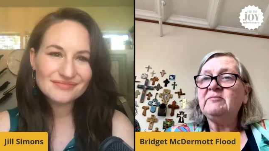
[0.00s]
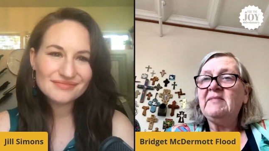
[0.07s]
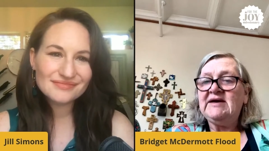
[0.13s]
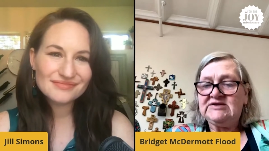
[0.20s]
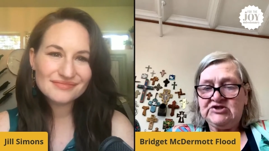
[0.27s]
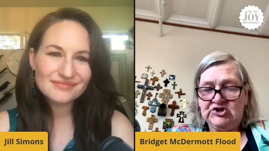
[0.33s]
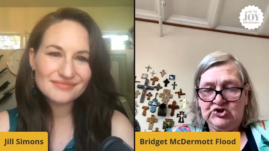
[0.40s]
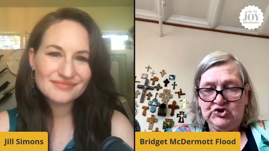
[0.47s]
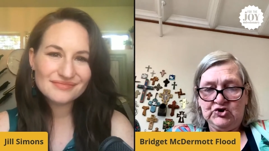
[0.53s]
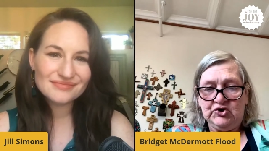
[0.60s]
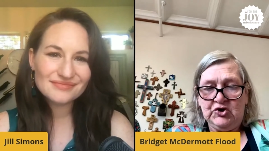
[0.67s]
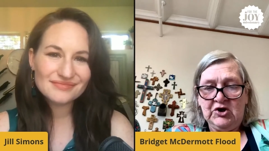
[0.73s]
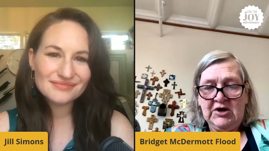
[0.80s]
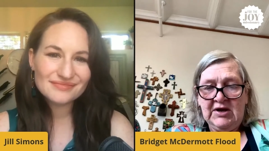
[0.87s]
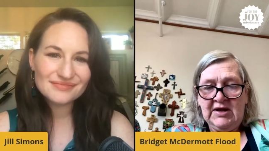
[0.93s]
Speaker 1: Messenger.
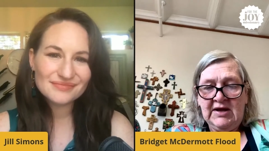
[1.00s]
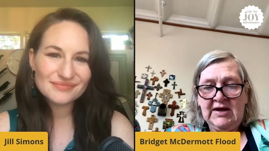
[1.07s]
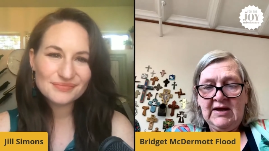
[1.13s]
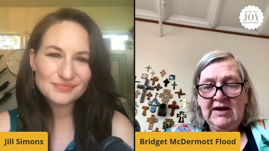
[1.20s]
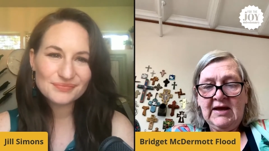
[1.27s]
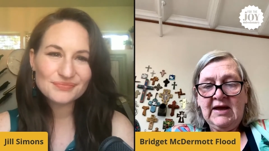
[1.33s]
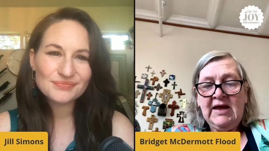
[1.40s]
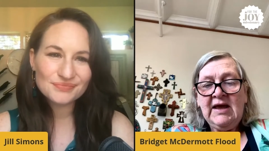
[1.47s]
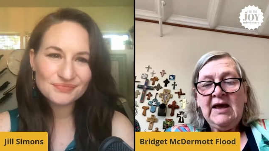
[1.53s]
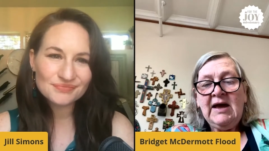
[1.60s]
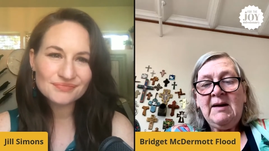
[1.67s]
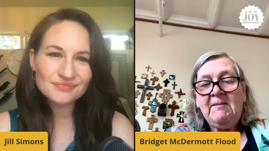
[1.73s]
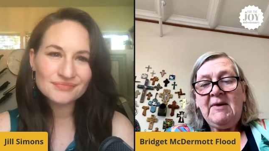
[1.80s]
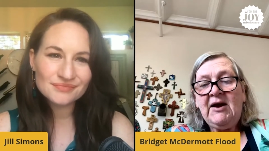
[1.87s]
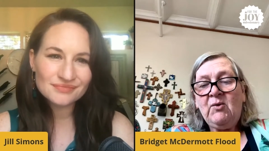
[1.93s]

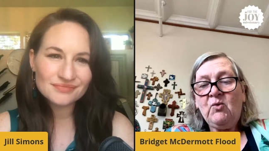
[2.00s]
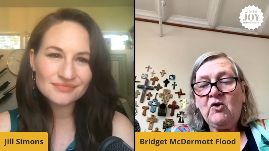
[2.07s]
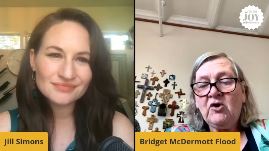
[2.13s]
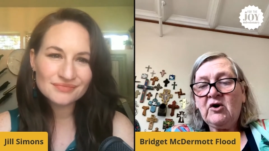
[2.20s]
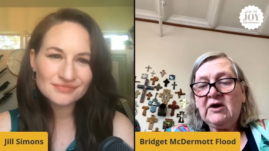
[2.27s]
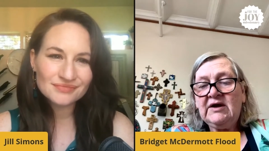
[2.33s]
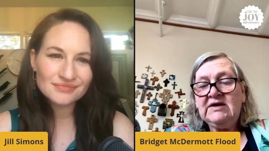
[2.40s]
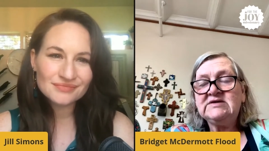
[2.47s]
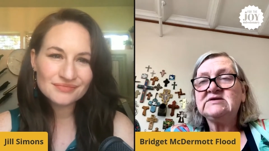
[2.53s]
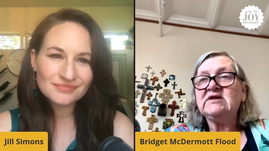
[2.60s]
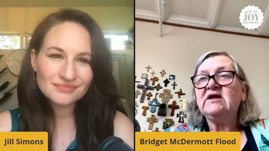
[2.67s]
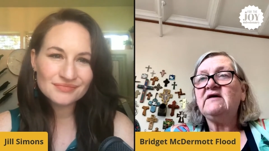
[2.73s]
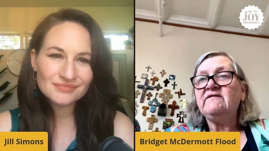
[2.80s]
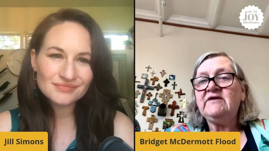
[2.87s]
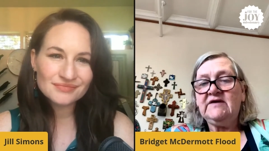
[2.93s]
My work is
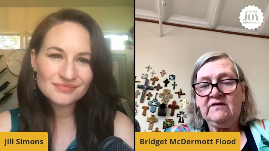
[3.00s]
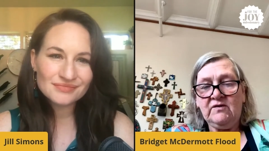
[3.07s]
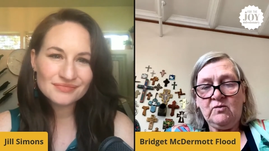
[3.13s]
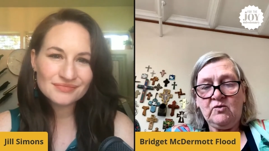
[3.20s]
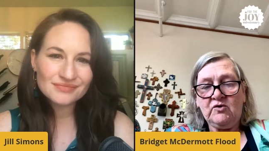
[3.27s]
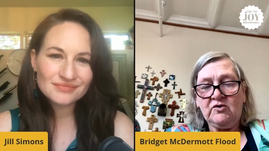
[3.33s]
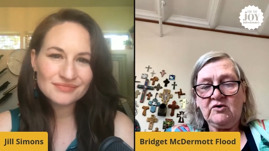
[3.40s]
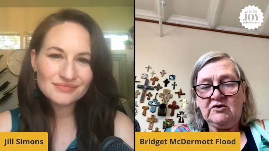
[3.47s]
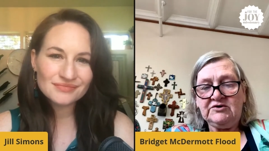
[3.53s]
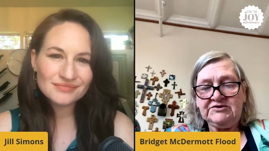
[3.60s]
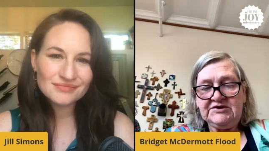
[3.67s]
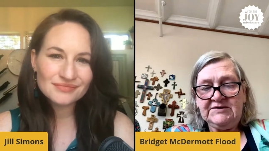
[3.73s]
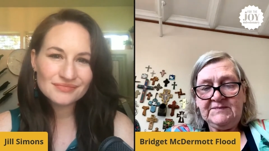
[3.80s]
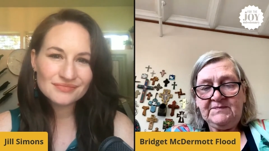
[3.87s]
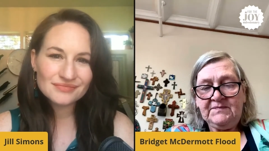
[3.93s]
loving the world.
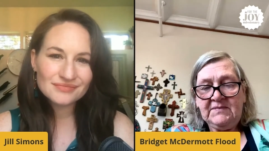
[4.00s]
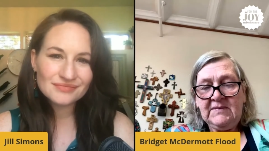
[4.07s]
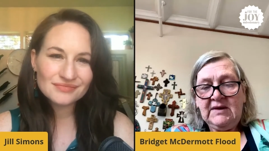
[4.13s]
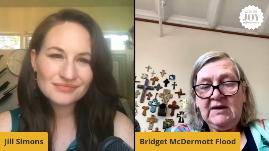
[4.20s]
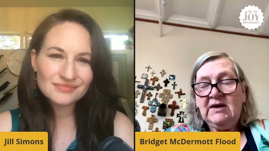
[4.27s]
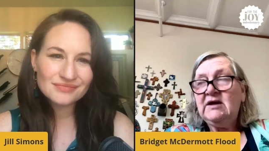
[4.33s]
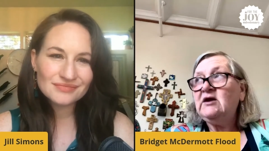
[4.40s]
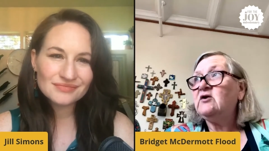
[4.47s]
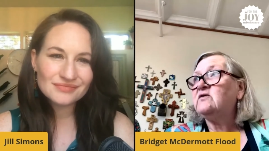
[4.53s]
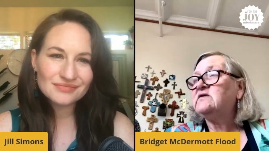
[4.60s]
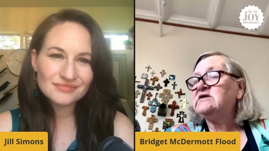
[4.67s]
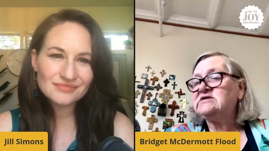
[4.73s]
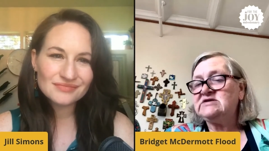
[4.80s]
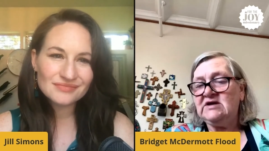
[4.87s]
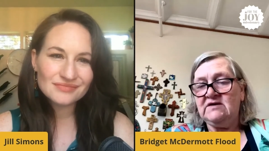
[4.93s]
Here the
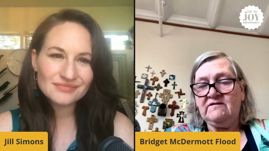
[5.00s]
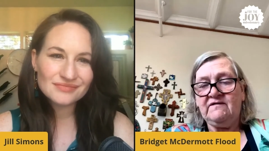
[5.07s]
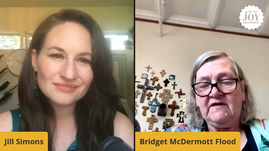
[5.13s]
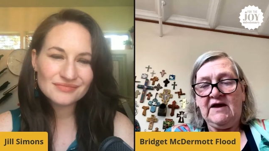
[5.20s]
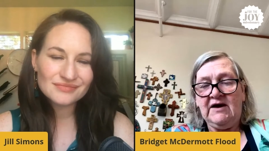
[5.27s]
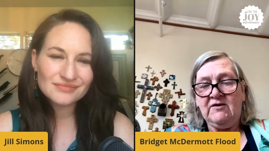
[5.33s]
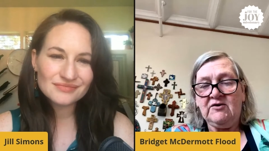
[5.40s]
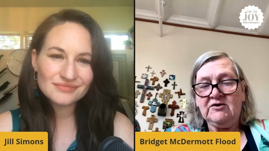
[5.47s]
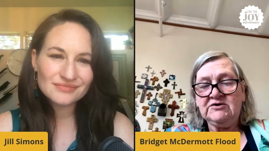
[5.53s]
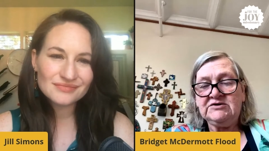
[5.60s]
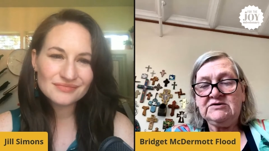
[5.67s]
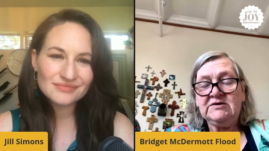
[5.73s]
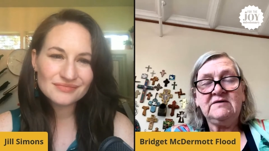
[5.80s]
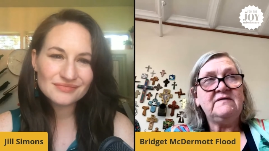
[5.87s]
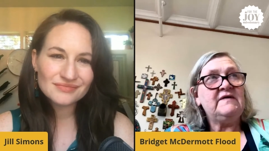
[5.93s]

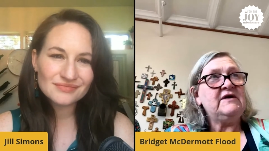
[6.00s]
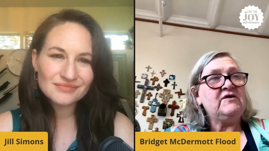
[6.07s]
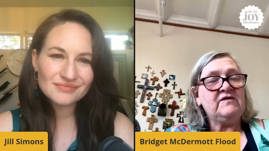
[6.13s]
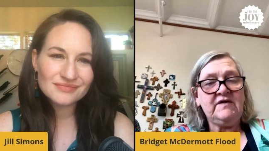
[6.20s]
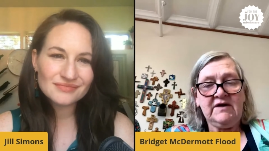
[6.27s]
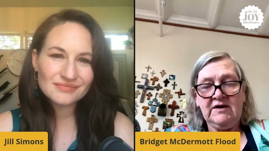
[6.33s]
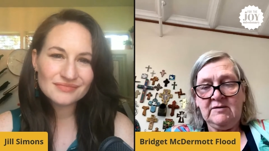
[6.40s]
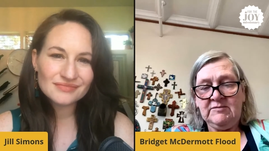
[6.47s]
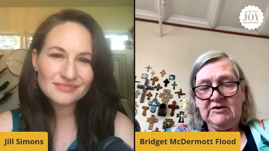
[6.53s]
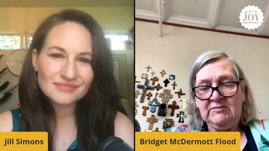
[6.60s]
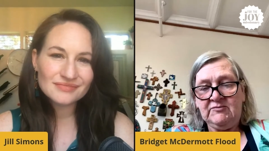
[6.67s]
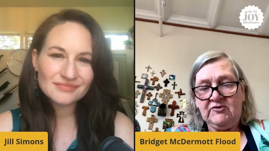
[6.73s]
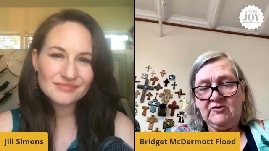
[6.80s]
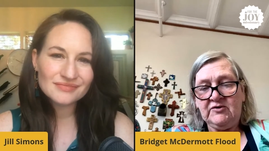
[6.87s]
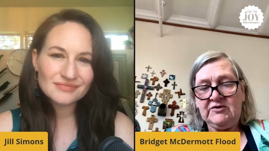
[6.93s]
sunflowers, there the
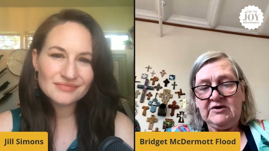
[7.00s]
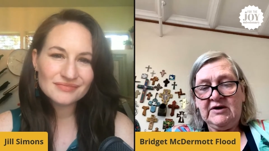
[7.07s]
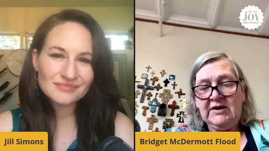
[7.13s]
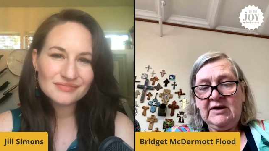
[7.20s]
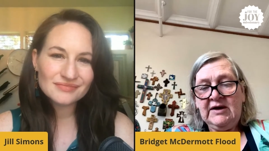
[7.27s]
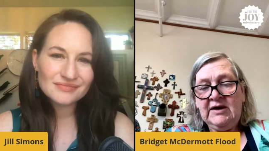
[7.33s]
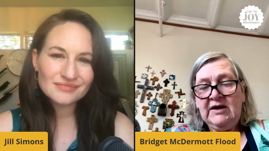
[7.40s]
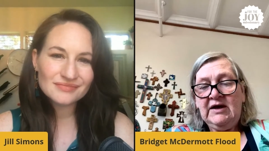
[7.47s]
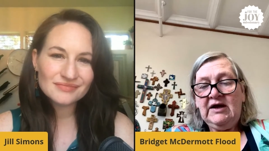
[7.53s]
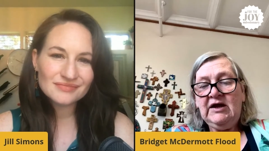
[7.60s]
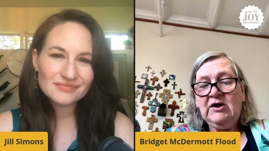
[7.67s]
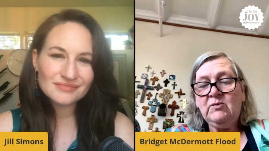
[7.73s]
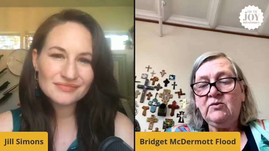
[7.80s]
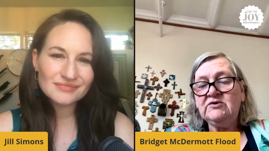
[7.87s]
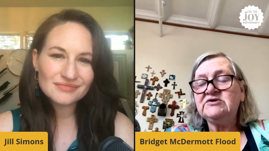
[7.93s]
hummingbird,
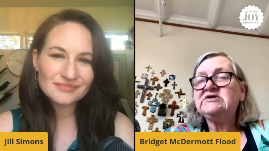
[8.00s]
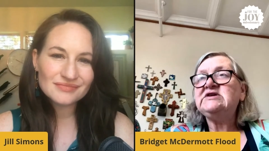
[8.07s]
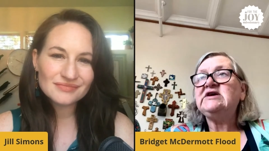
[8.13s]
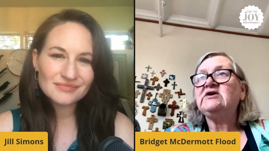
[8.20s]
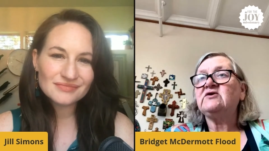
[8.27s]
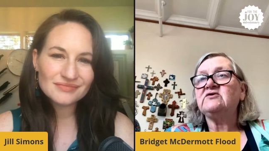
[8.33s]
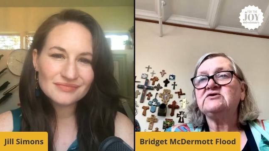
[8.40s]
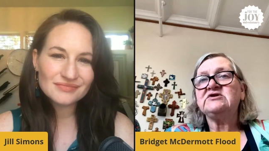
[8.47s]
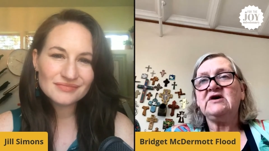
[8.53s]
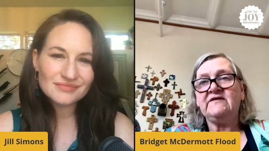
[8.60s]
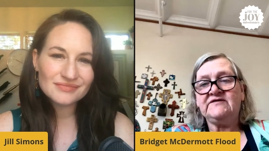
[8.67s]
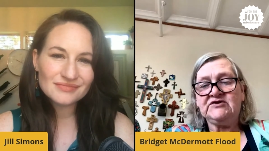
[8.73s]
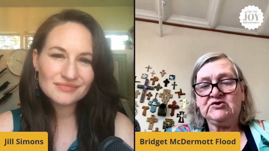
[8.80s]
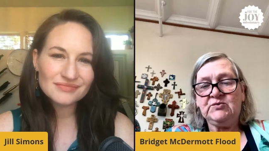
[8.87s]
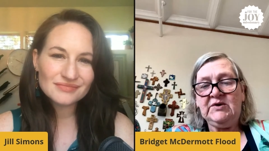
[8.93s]
equal seekers of
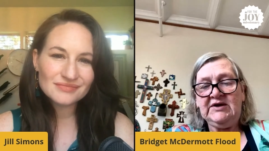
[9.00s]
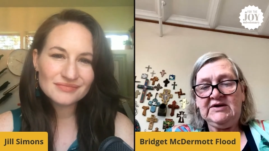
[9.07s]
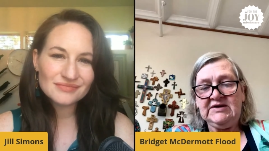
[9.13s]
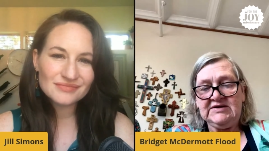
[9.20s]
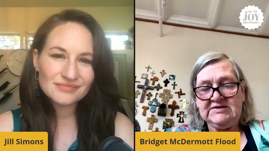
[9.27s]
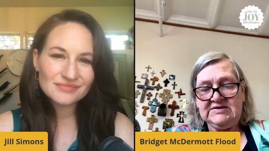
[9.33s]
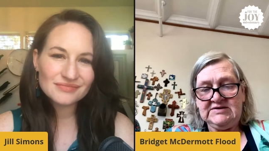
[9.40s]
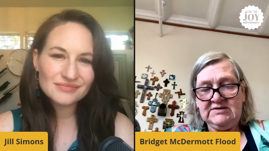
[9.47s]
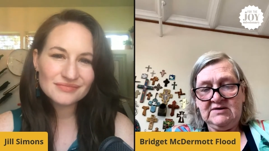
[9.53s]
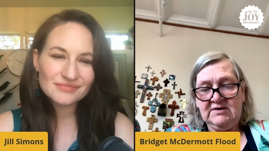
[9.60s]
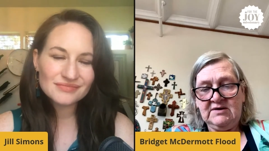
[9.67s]
sweetness.